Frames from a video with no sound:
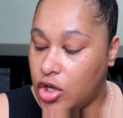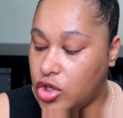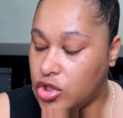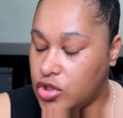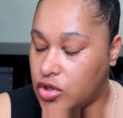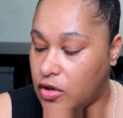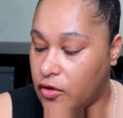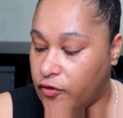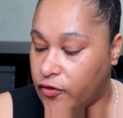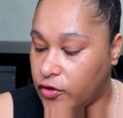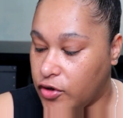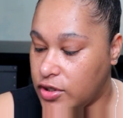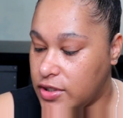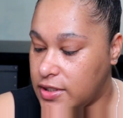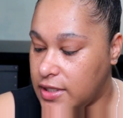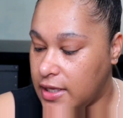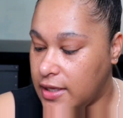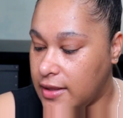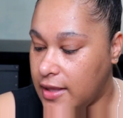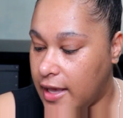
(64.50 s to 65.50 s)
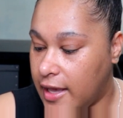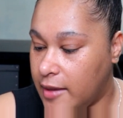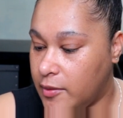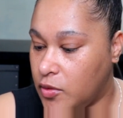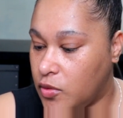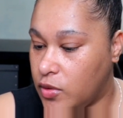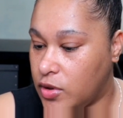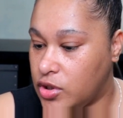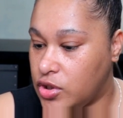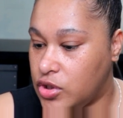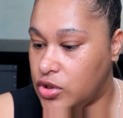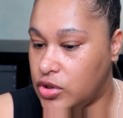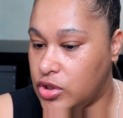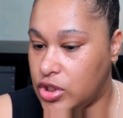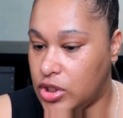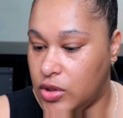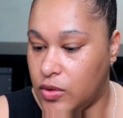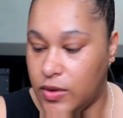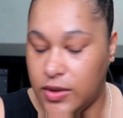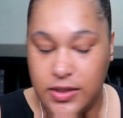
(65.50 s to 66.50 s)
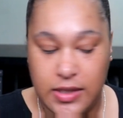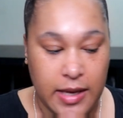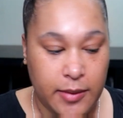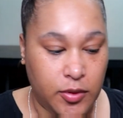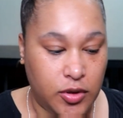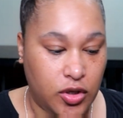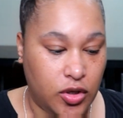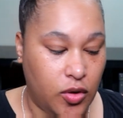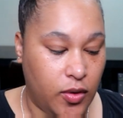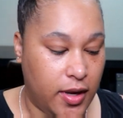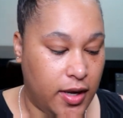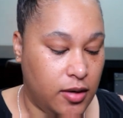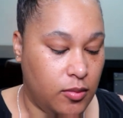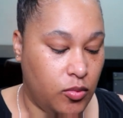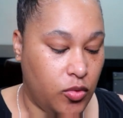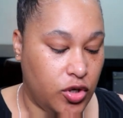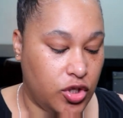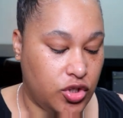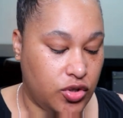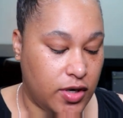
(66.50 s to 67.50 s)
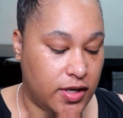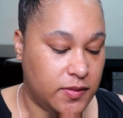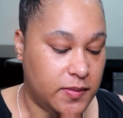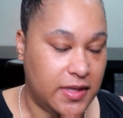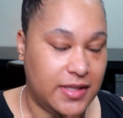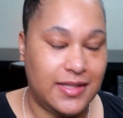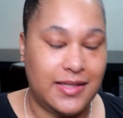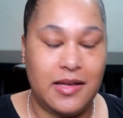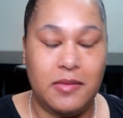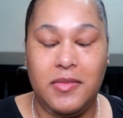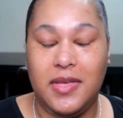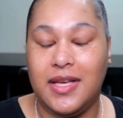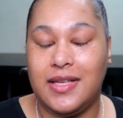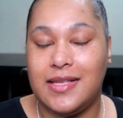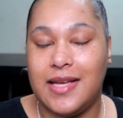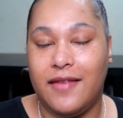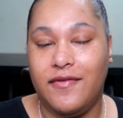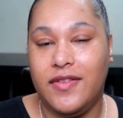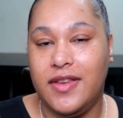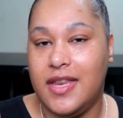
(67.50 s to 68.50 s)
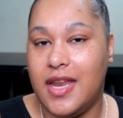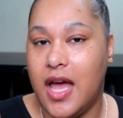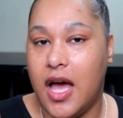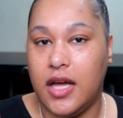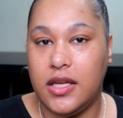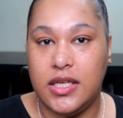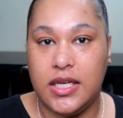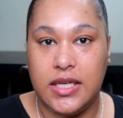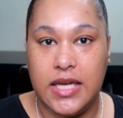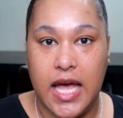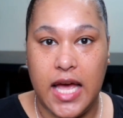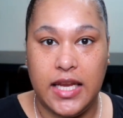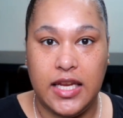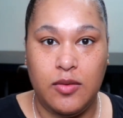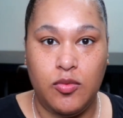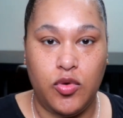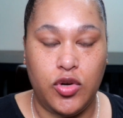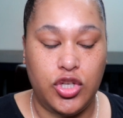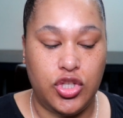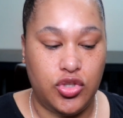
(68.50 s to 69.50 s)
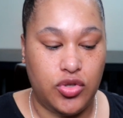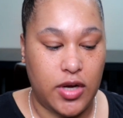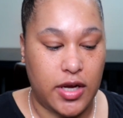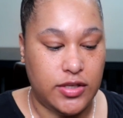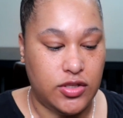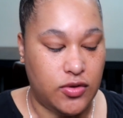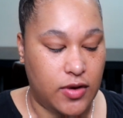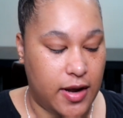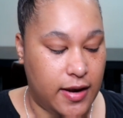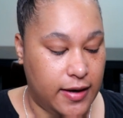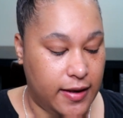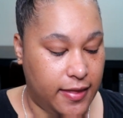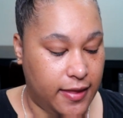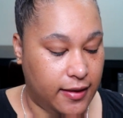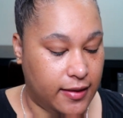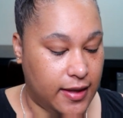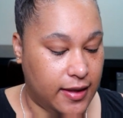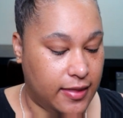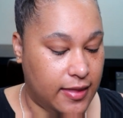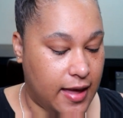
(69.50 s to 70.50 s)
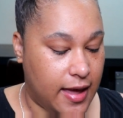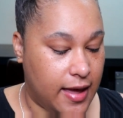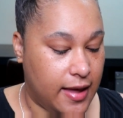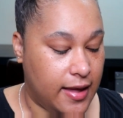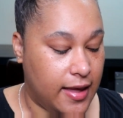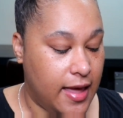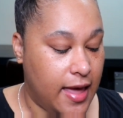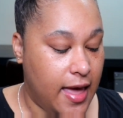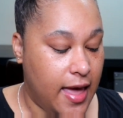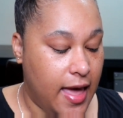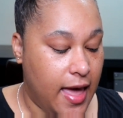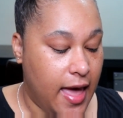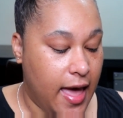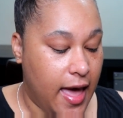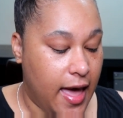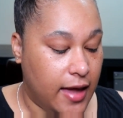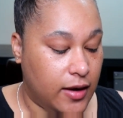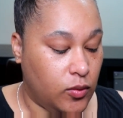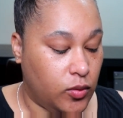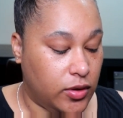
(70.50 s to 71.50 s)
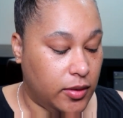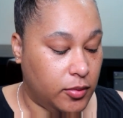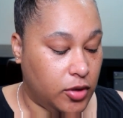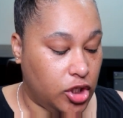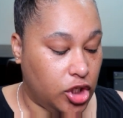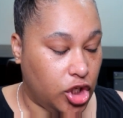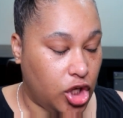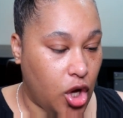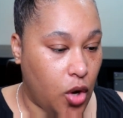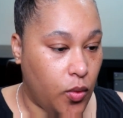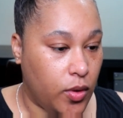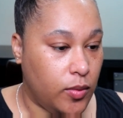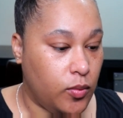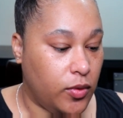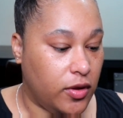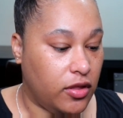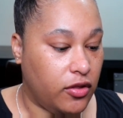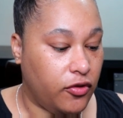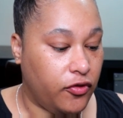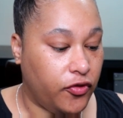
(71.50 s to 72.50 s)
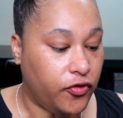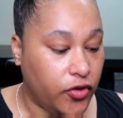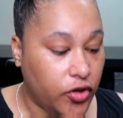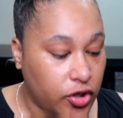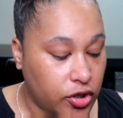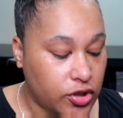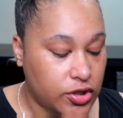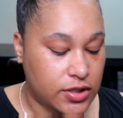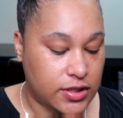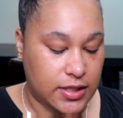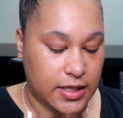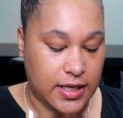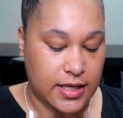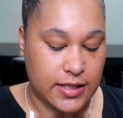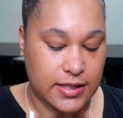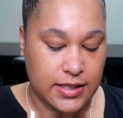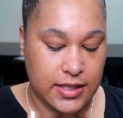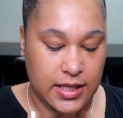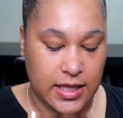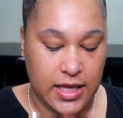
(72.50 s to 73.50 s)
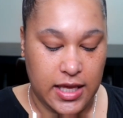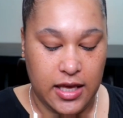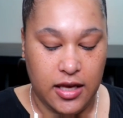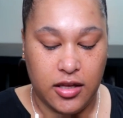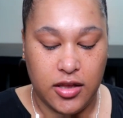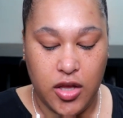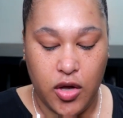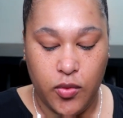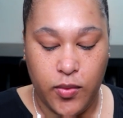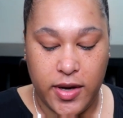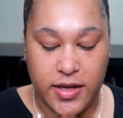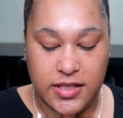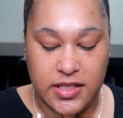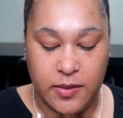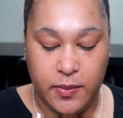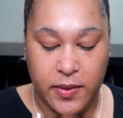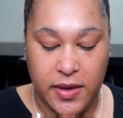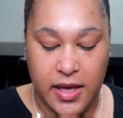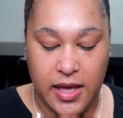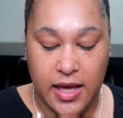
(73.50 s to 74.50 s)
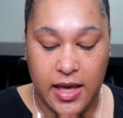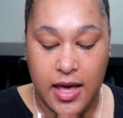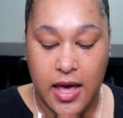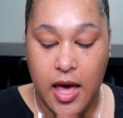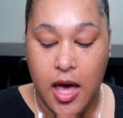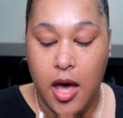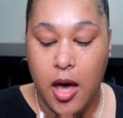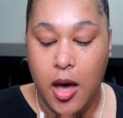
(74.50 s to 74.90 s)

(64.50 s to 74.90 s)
So the first thing that I'm going to do is I'm going to go ahead and moisturize my skin because I've not done any moisturizer or anything like that. And what I'm going to go in with first is the Glow Recipe